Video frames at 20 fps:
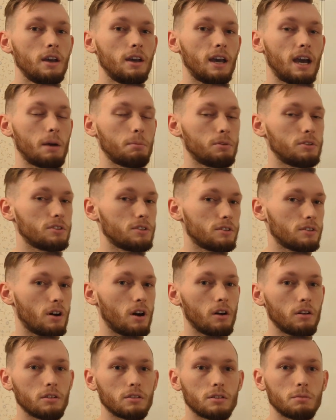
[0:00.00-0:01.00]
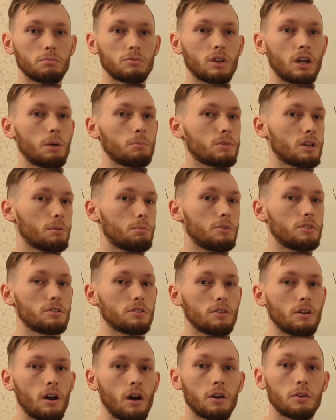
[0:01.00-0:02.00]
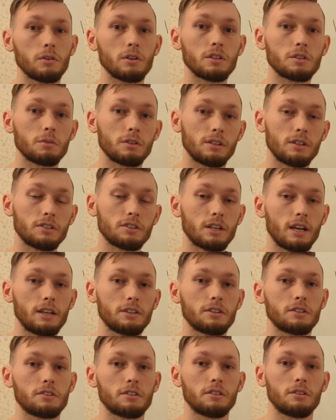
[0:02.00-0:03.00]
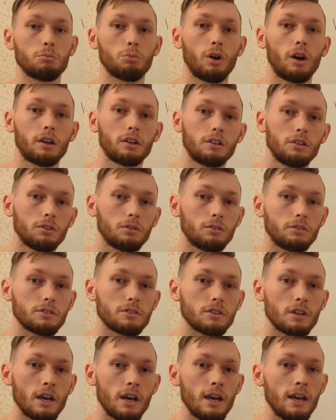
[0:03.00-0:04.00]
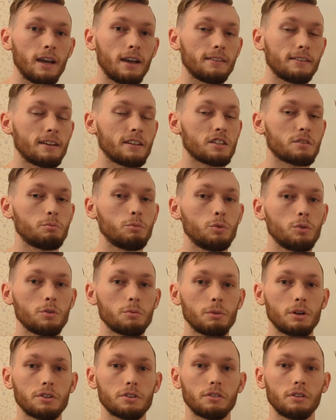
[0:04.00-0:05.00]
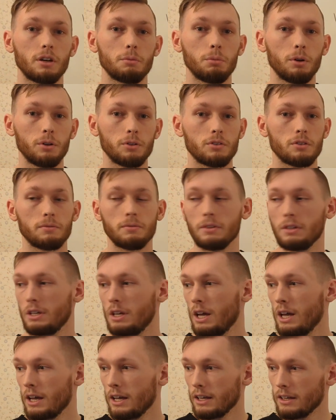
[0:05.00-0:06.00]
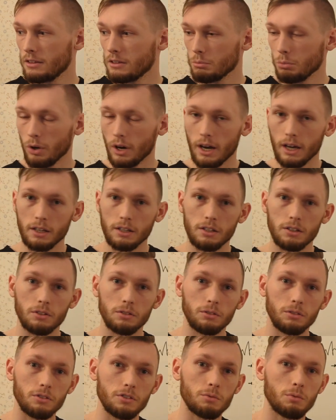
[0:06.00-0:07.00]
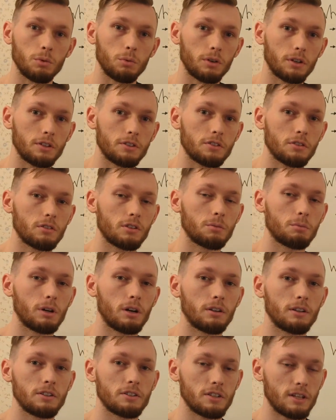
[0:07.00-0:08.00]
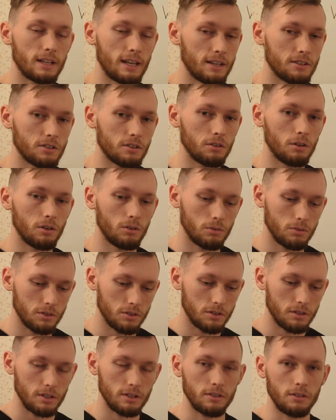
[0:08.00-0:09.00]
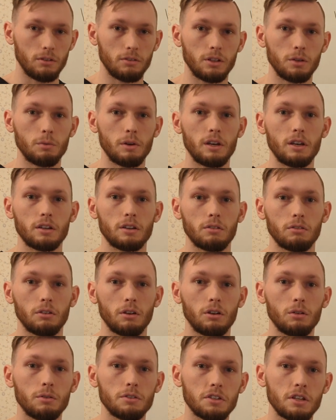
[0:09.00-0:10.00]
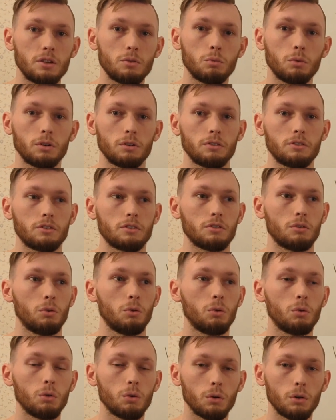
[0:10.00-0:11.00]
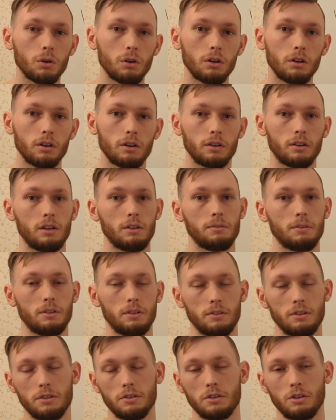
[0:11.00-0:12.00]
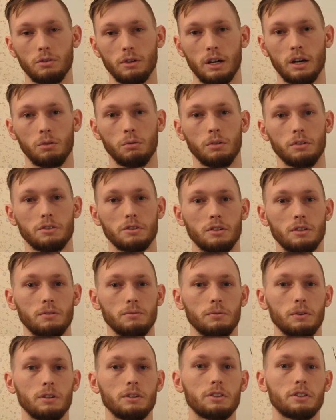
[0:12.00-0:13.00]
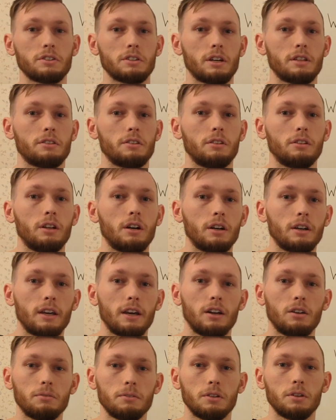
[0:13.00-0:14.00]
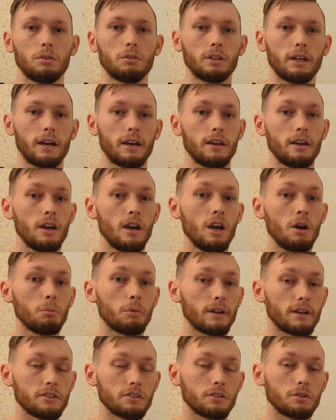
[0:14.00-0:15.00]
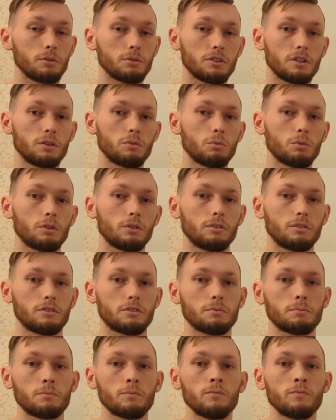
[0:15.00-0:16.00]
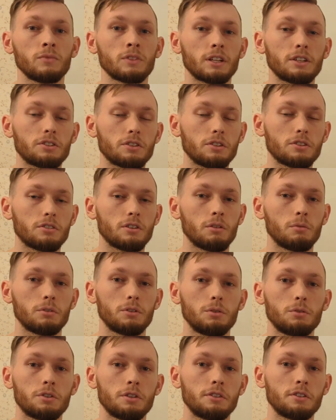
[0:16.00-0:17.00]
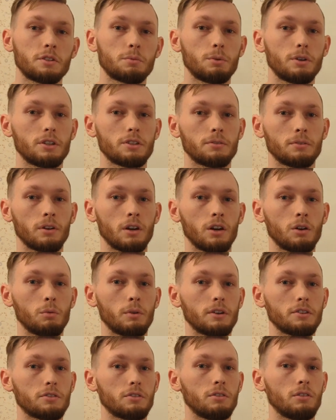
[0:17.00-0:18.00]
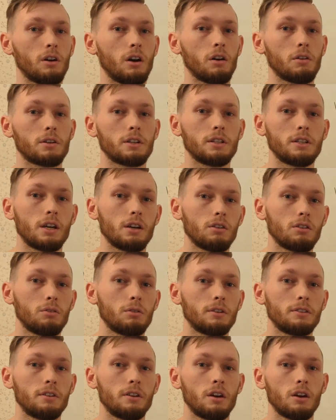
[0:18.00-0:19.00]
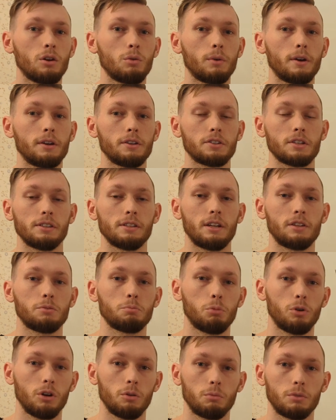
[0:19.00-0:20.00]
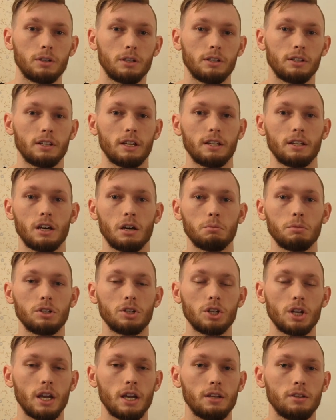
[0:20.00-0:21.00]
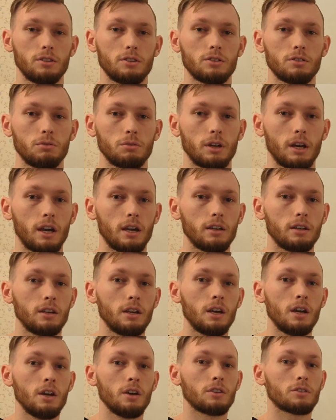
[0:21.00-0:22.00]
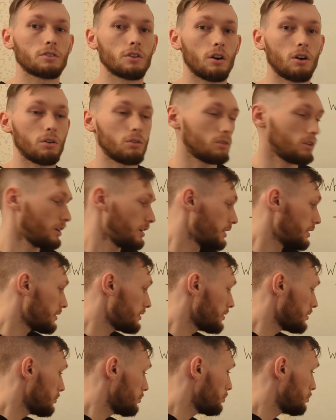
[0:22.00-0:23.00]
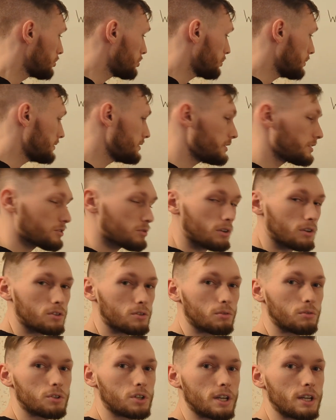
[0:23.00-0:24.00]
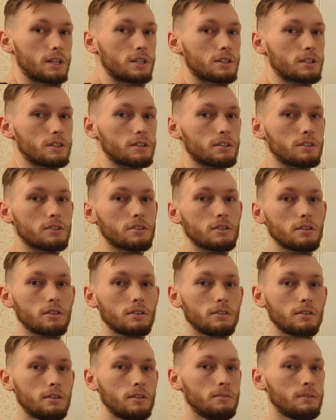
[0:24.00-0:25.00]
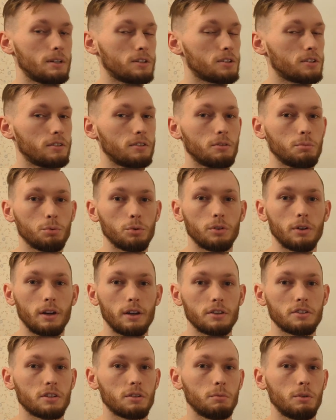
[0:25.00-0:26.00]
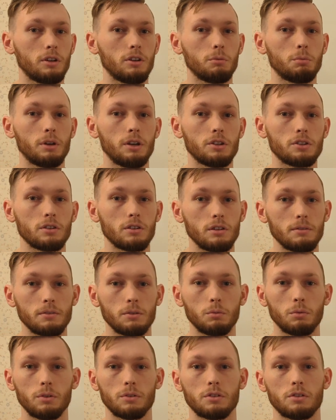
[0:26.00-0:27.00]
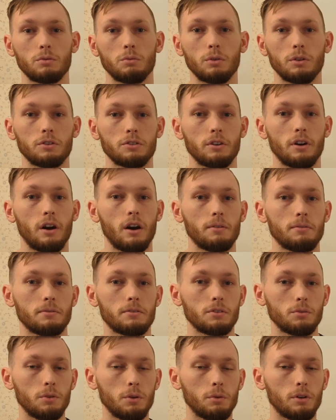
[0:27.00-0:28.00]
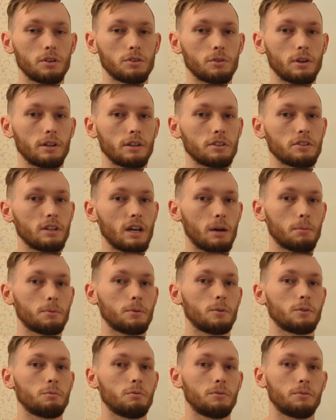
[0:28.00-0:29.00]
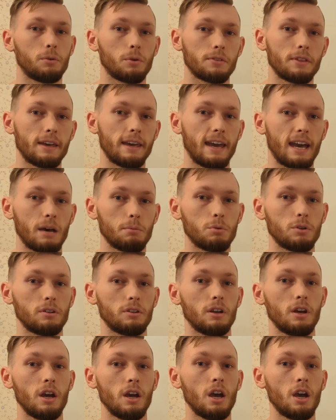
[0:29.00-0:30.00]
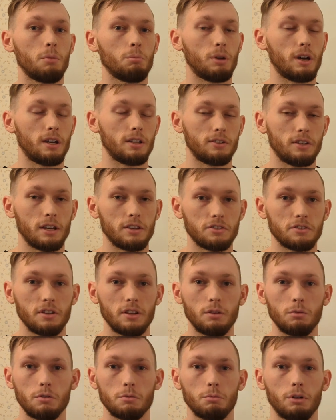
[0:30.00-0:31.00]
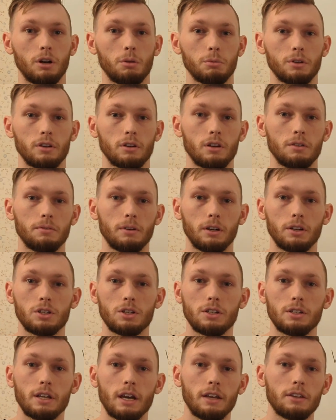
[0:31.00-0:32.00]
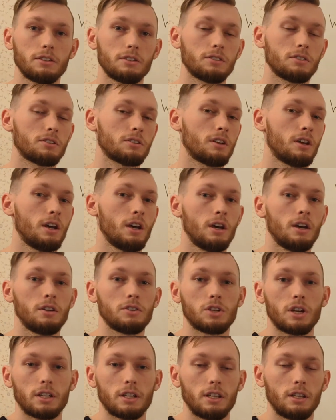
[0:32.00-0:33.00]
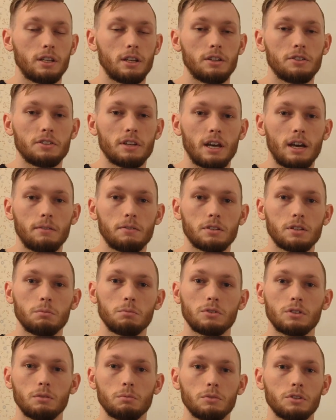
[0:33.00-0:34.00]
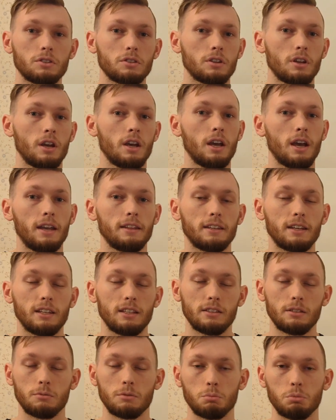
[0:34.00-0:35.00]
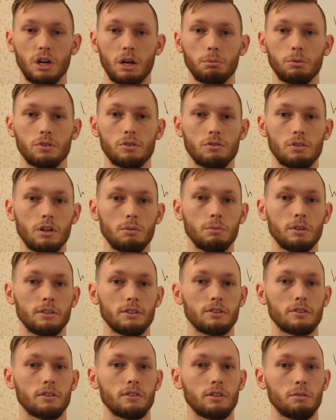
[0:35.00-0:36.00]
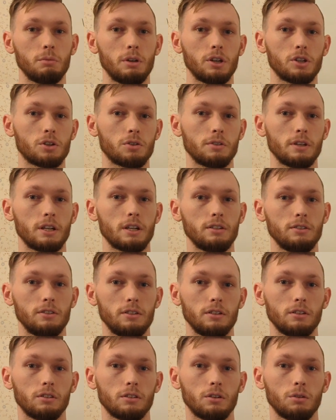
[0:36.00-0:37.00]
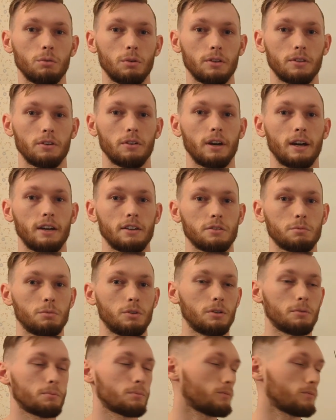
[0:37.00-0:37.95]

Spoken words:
Happens in the heart sometimes, happens in the arteries. In this case, it's in the bronchioles, and that smooth muscle hypertrophy in the bronchioles, what we're concerned about is that as it grows, the only way it can grow is inwards, or if it does go outwards, it infringes on the lung alveoli. But as it goes inwards, it's going to start reducing the space for airways. So you're already narrowing the airways, and that's permanent, cannot be changed, okay? So between these structural changes, eventually they'll progress to make your patient even worse and worse off. So we want to try to stop those before they happen by testing with pulmonary function tests, checking kids that have symptoms, and getting them the proper treatments to make sure they can deal with their asthma.